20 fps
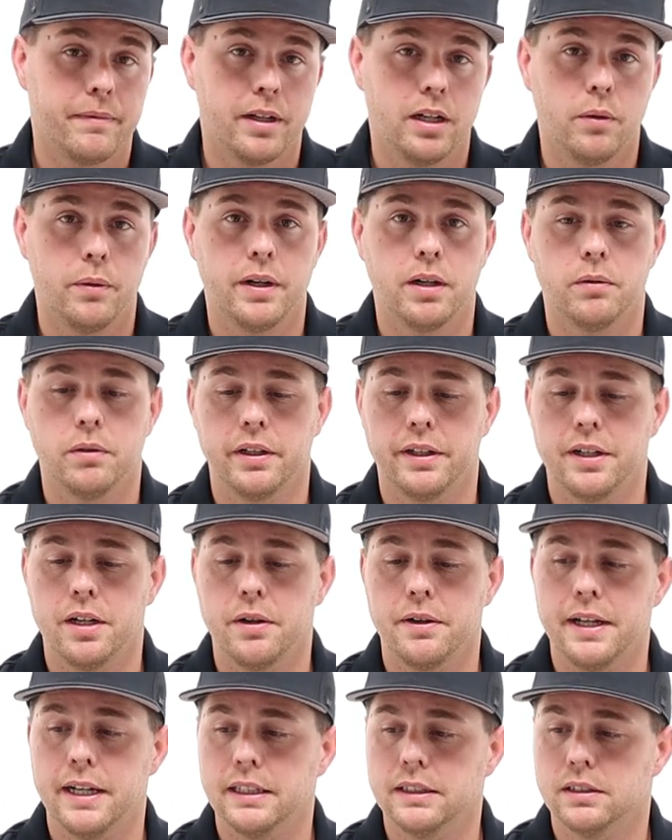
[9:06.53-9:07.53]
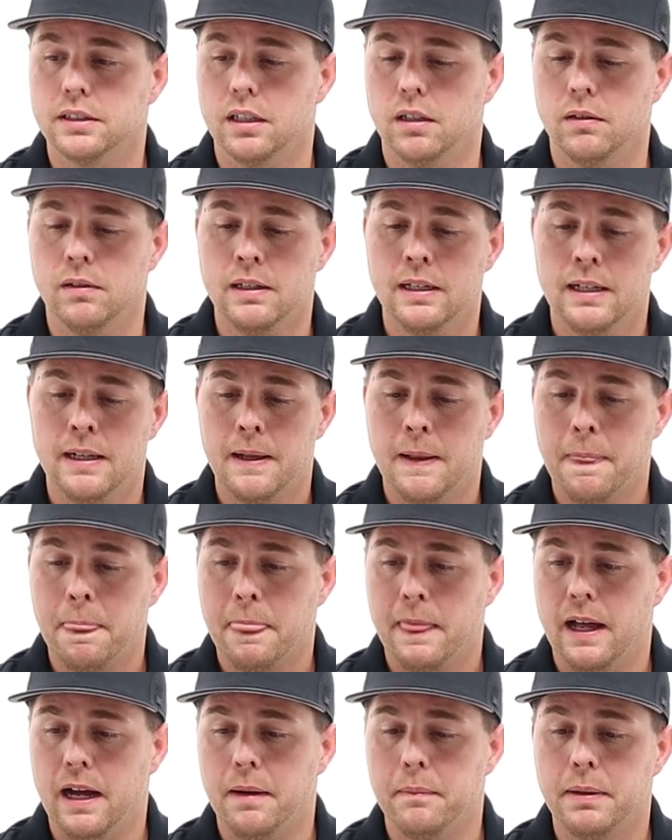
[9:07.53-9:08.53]
You know, we don't really know yet. So,
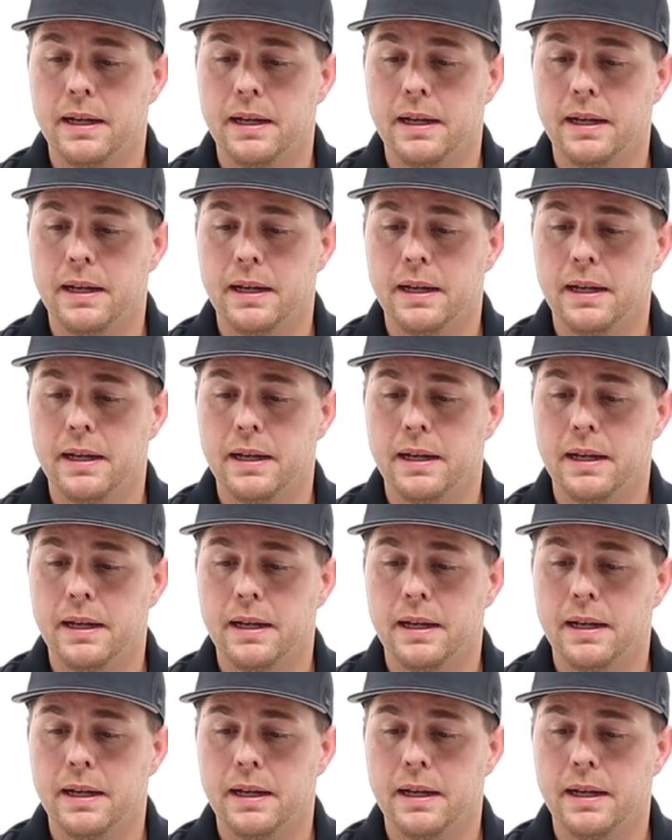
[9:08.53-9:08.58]
uh,